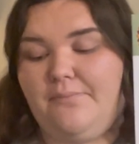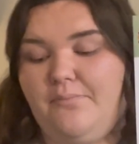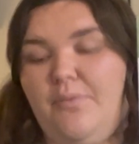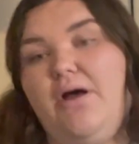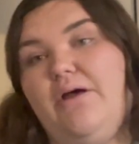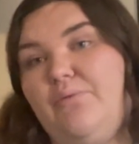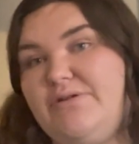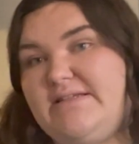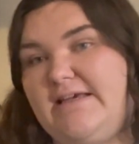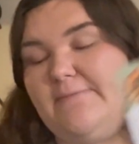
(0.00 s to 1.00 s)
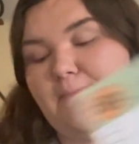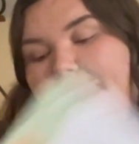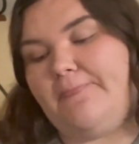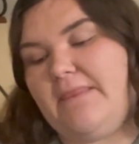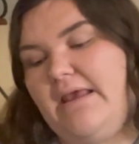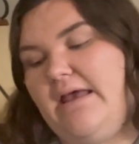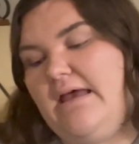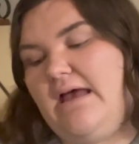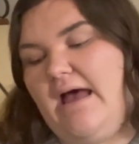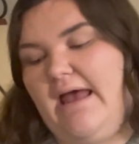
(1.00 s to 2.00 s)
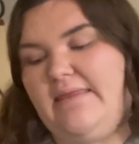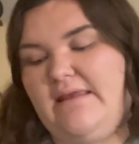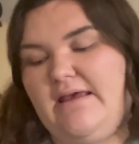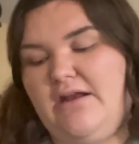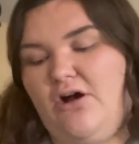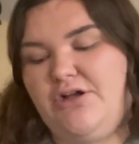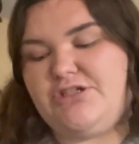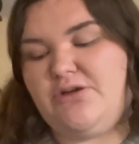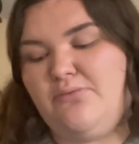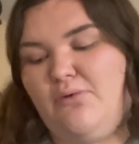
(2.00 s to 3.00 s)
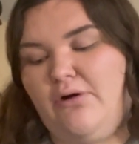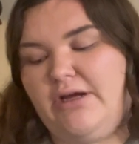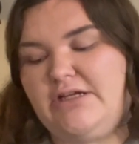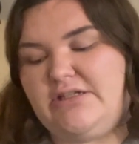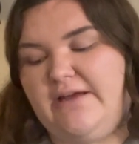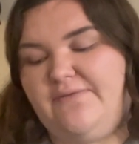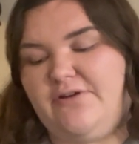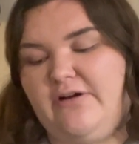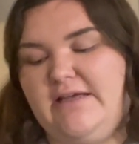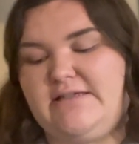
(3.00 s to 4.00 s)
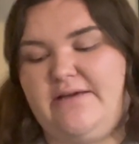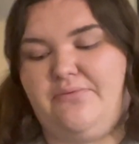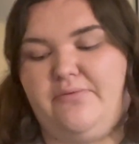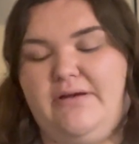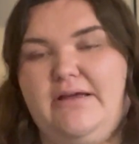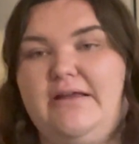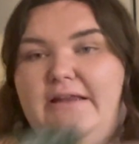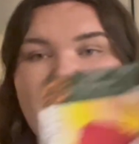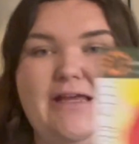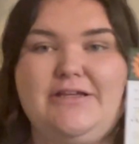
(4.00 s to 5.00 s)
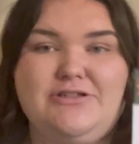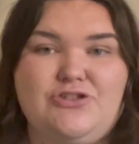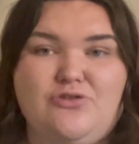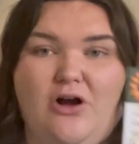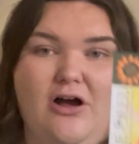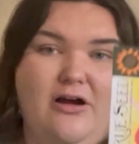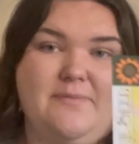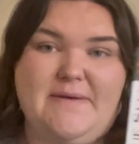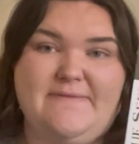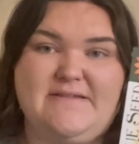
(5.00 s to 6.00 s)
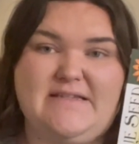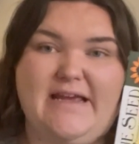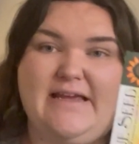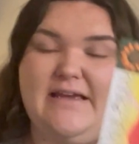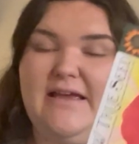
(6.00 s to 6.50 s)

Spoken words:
but we'll see. And then also Mortgage Lifter is a really strong beefsteak,